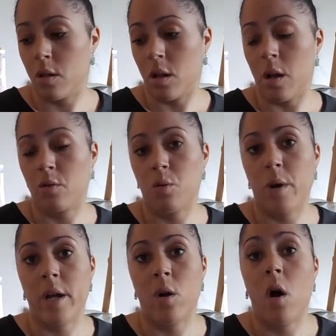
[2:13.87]
like to
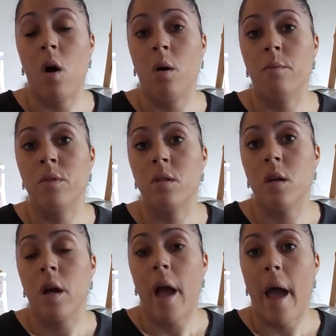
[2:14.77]
where your arms
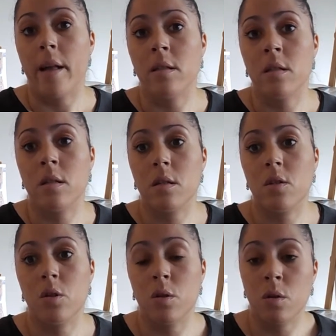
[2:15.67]
end
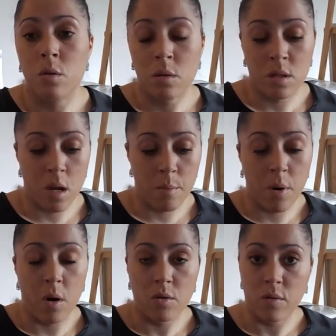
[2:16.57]
to certain
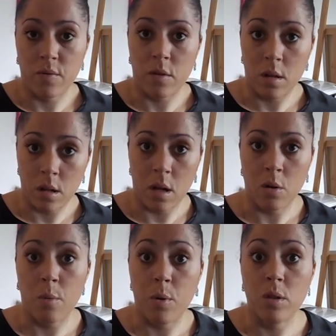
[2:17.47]
parts of
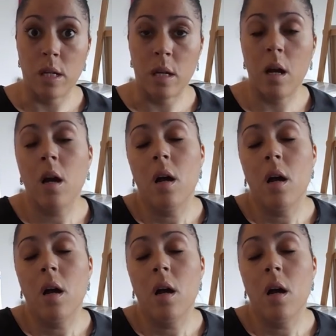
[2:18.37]
your body.